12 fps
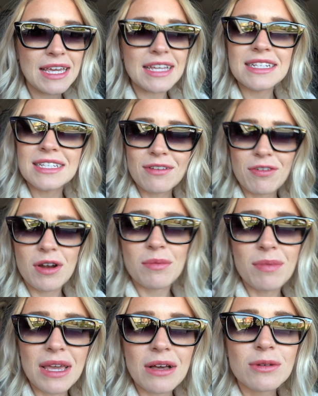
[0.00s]
eat different
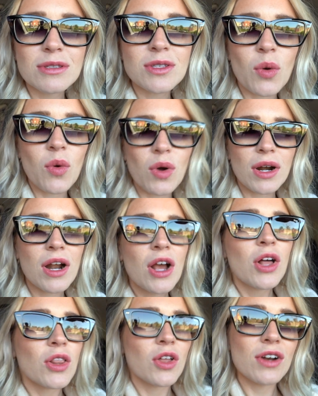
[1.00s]
meals or
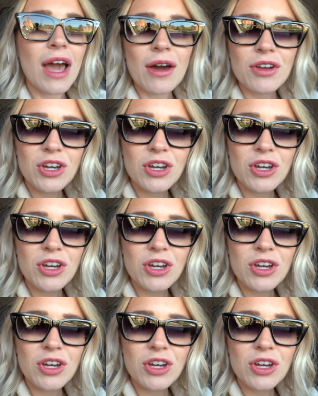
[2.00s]
learn how to